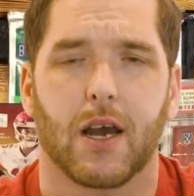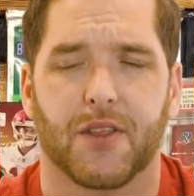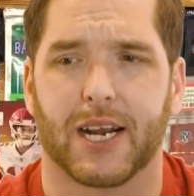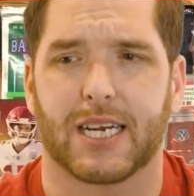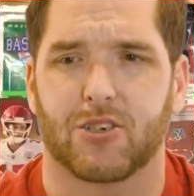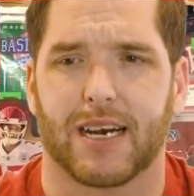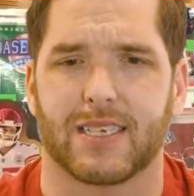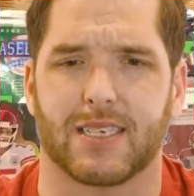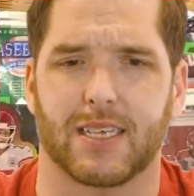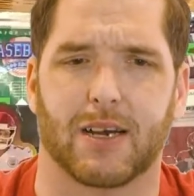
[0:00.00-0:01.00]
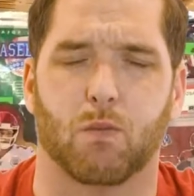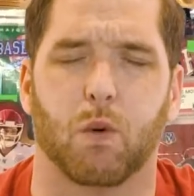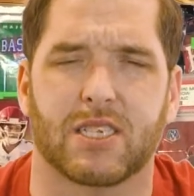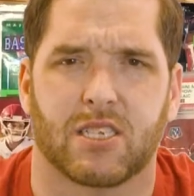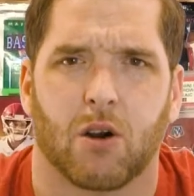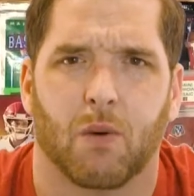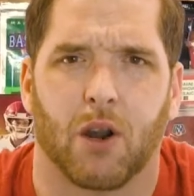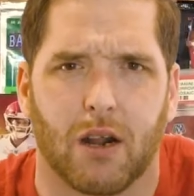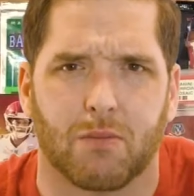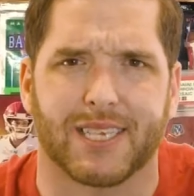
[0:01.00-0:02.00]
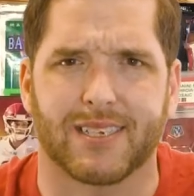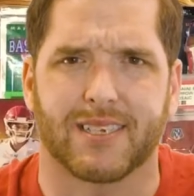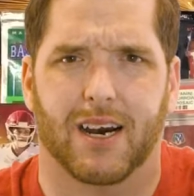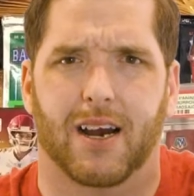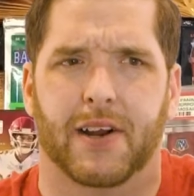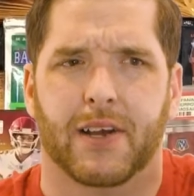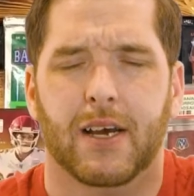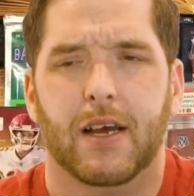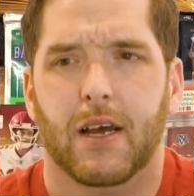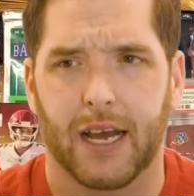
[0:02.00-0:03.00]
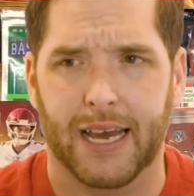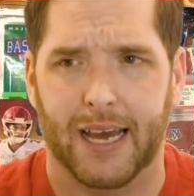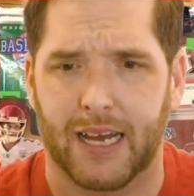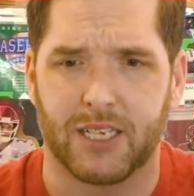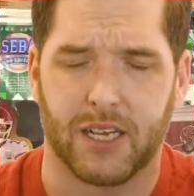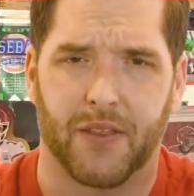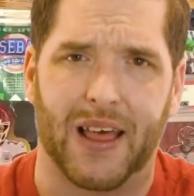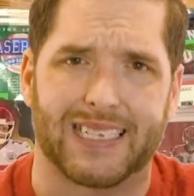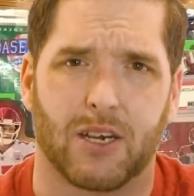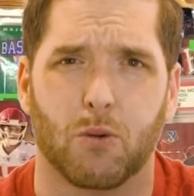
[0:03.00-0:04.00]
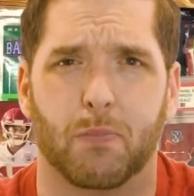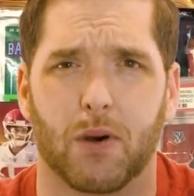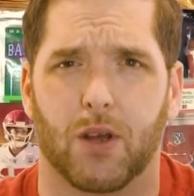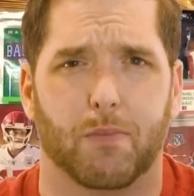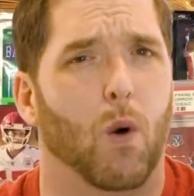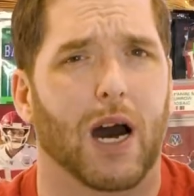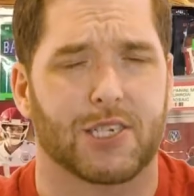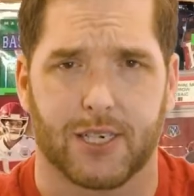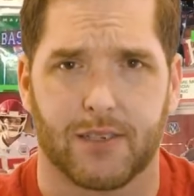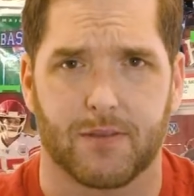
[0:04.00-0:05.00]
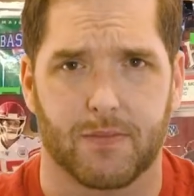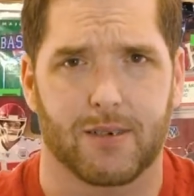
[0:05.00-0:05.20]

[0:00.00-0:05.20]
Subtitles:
They're going to try to see like what's going on with this card, and that's how you build up watchers.